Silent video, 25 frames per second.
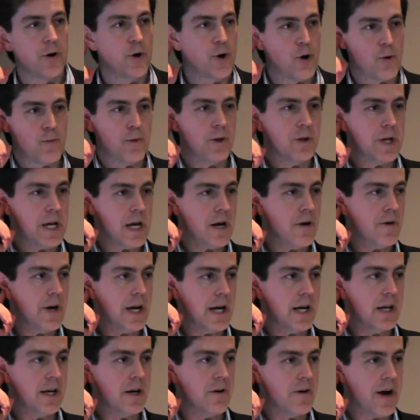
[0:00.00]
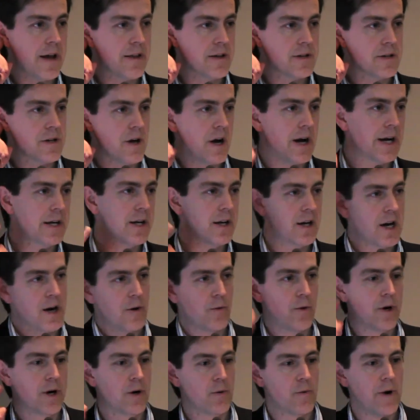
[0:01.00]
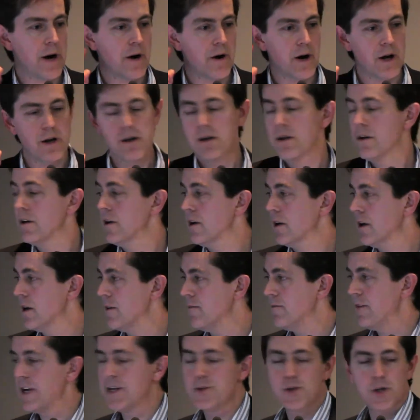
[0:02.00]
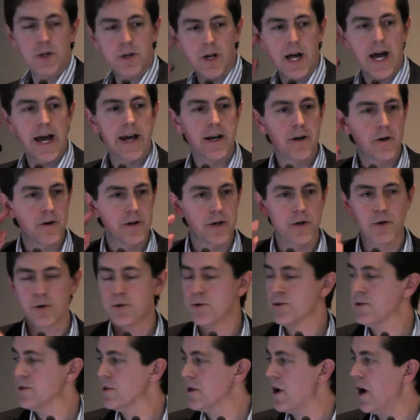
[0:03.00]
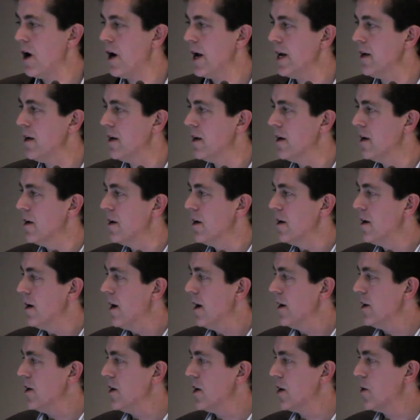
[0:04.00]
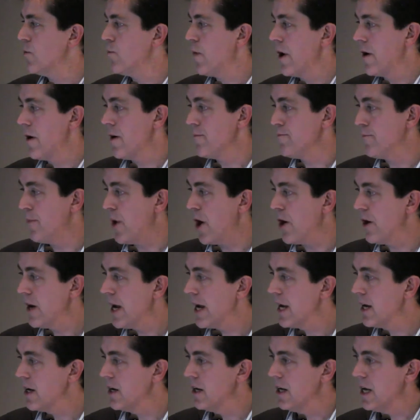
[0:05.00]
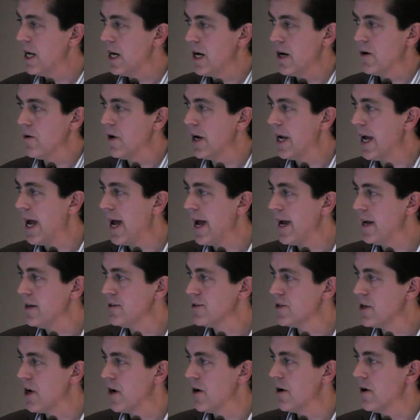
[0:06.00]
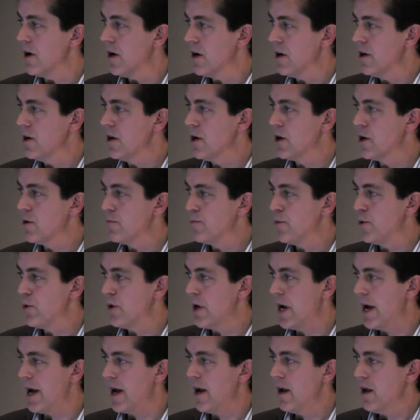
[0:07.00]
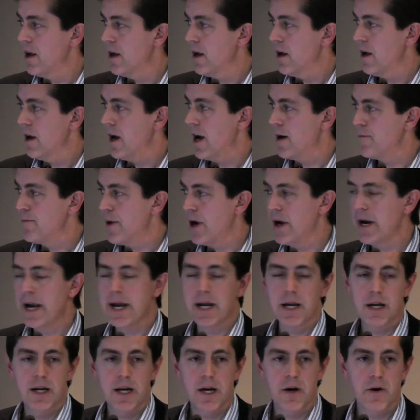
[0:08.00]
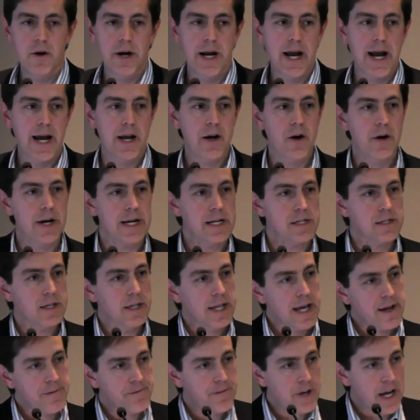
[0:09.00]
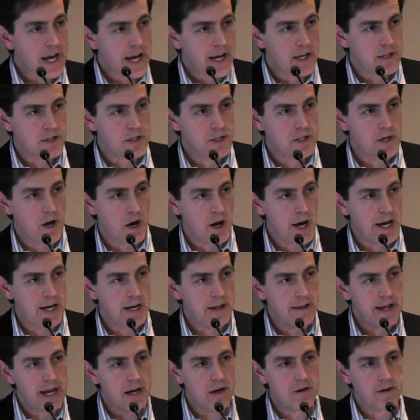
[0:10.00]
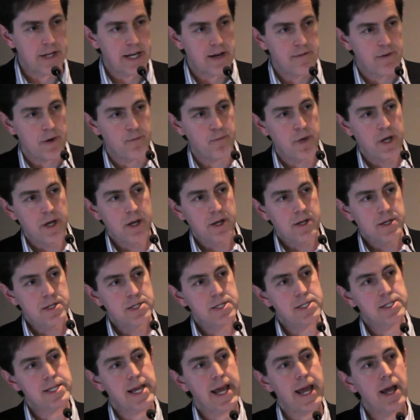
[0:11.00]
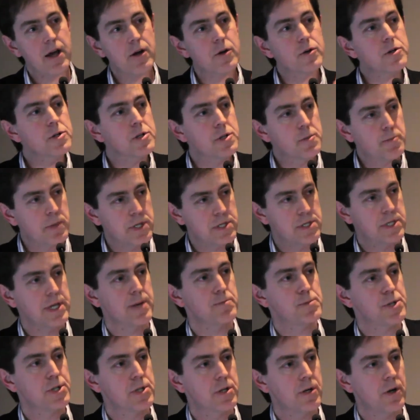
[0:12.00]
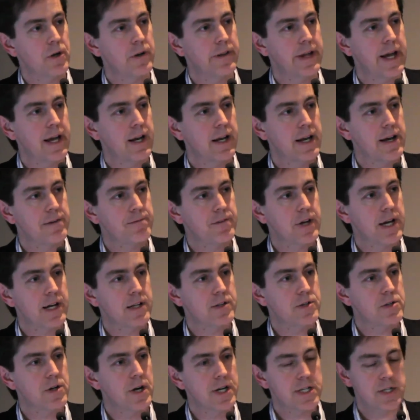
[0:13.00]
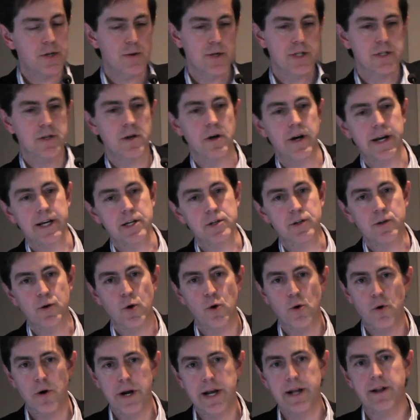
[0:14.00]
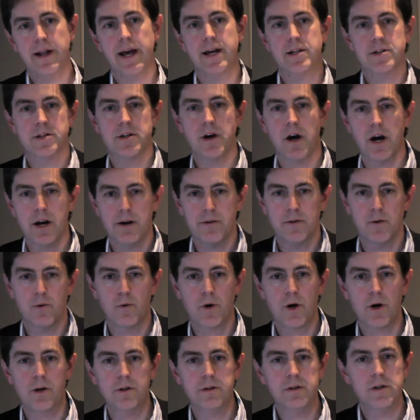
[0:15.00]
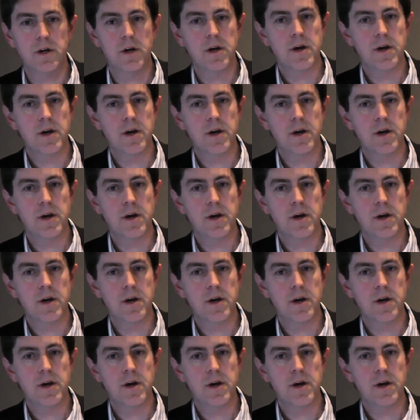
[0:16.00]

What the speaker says: normal hearing in your other side, you don't want to wear a conventional aid on your good side. You can wear a bone-anchored hearing aid, so you could put a bone-anchored hearing aid on his left-hand side, and that'll give him sound perception on that left-hand side, so he's not ignoring that side of the world.